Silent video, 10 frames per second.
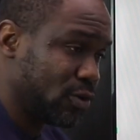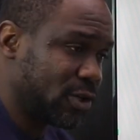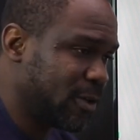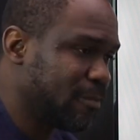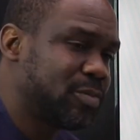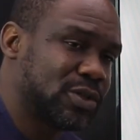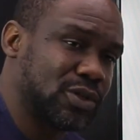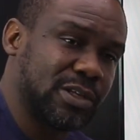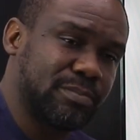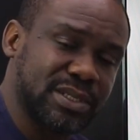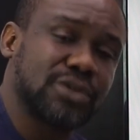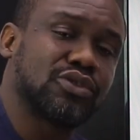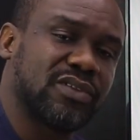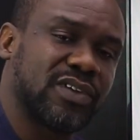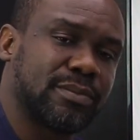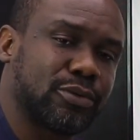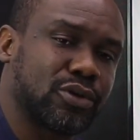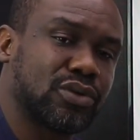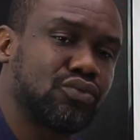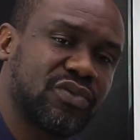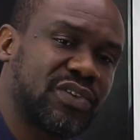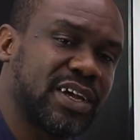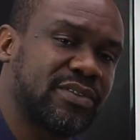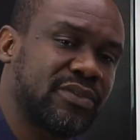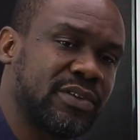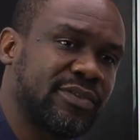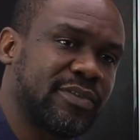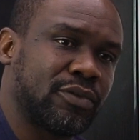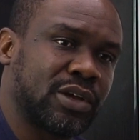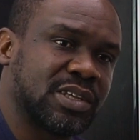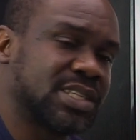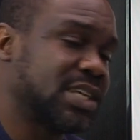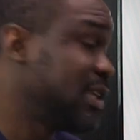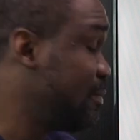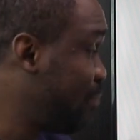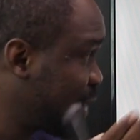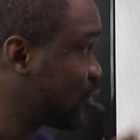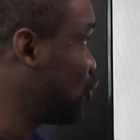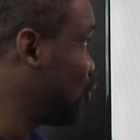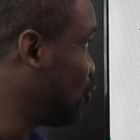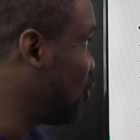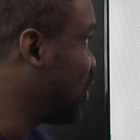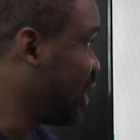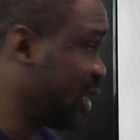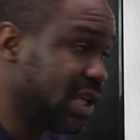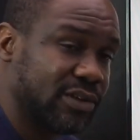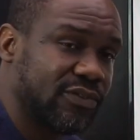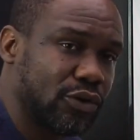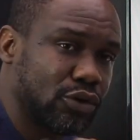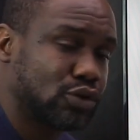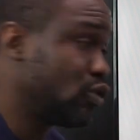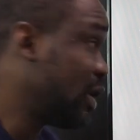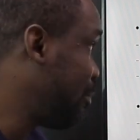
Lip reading: Okay, so the person who delivered the product we send it back to you again for you to go